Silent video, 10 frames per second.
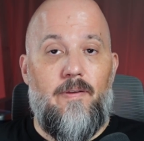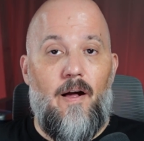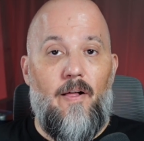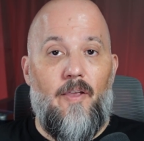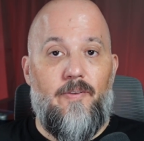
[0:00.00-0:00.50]
to
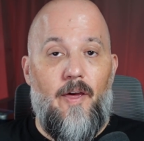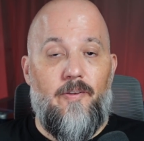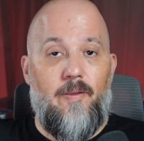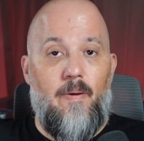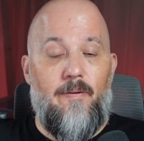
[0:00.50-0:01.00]

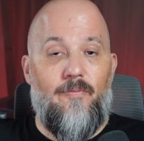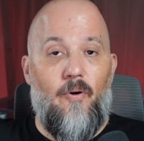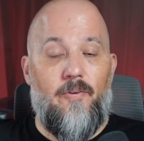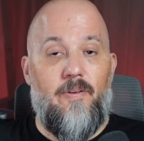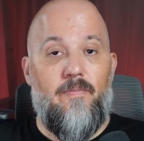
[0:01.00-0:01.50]
DLSS that maybe
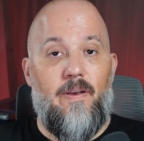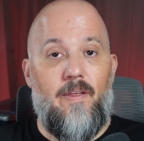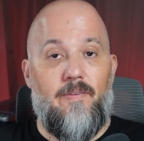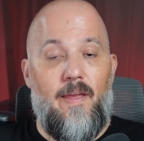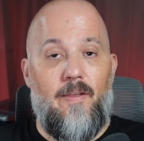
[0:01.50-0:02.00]
forced
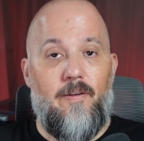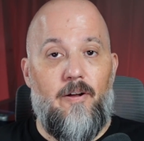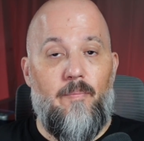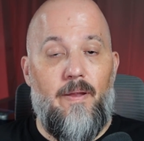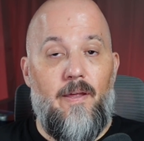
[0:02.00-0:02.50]
Nvidia's hands a
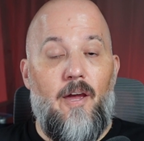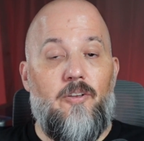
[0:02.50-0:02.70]
little bit